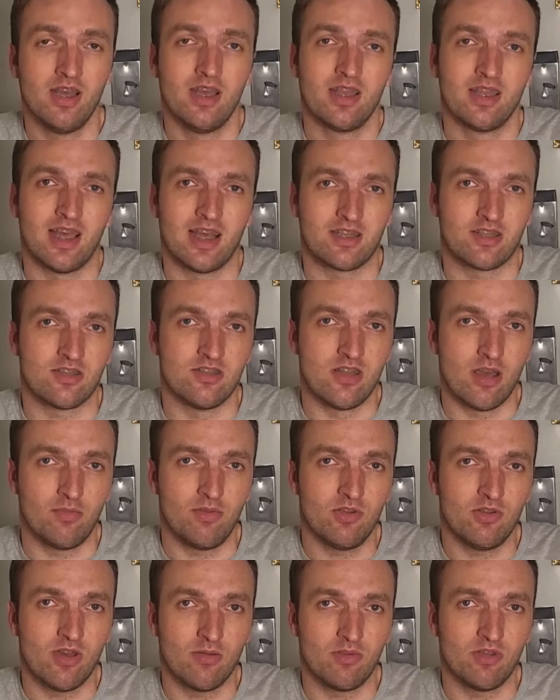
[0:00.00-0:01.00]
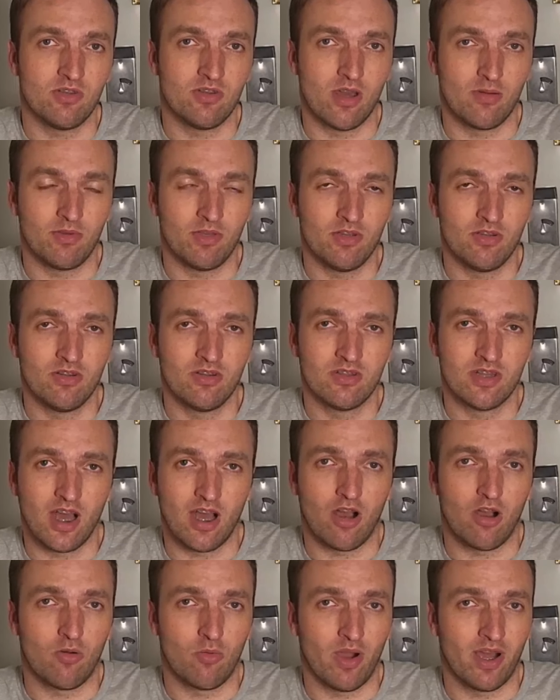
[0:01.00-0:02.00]
That's
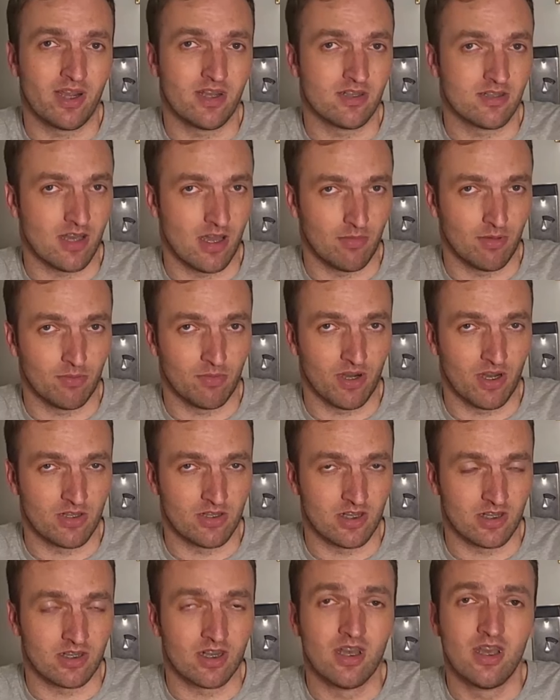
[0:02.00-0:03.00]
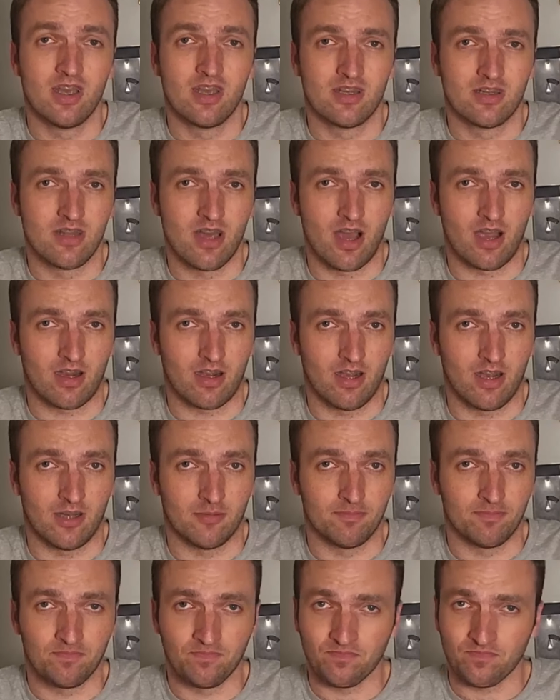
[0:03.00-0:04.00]
www.hawaiicyberproject.com.